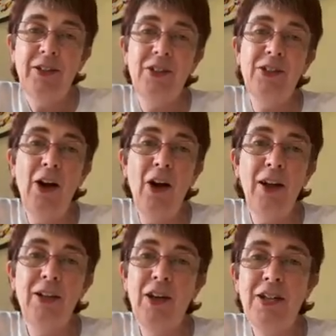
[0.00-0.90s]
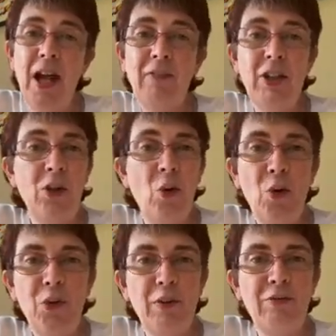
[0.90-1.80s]
To die not having
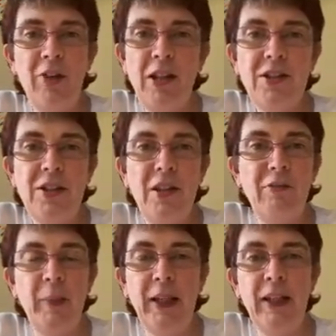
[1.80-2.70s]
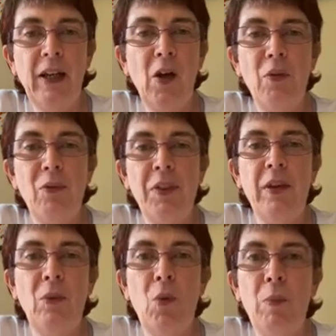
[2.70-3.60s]
known the frenzy of making love
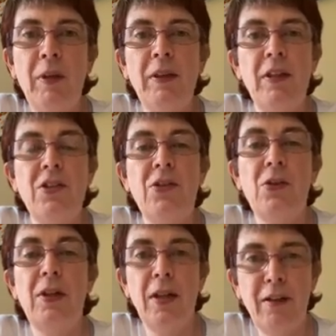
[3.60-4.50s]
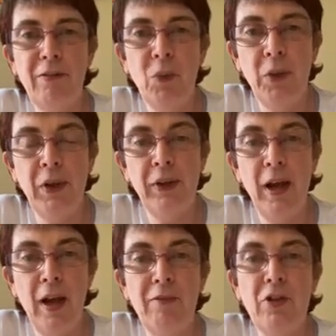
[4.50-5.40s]
with a woman is to live without
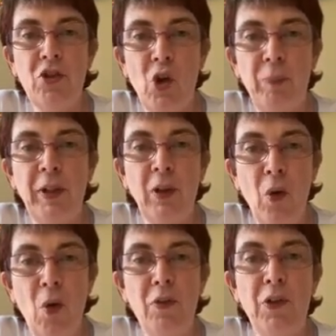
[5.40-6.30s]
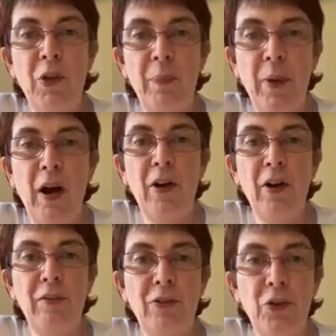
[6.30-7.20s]
ever jumping over the bar
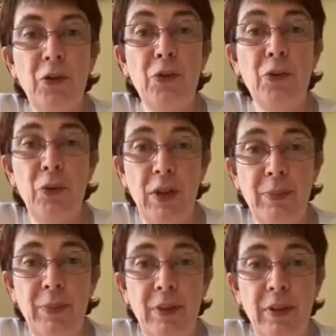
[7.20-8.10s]
of your crib.